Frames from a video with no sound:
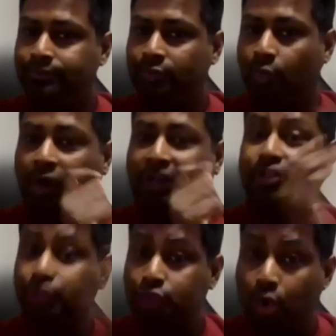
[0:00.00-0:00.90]
What is
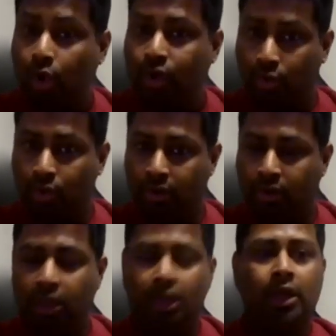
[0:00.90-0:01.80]
your goal?
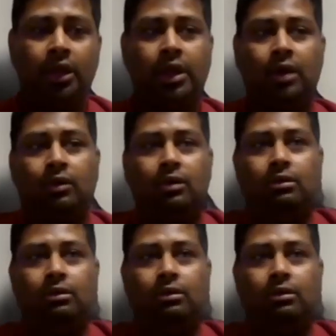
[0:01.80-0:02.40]
Now,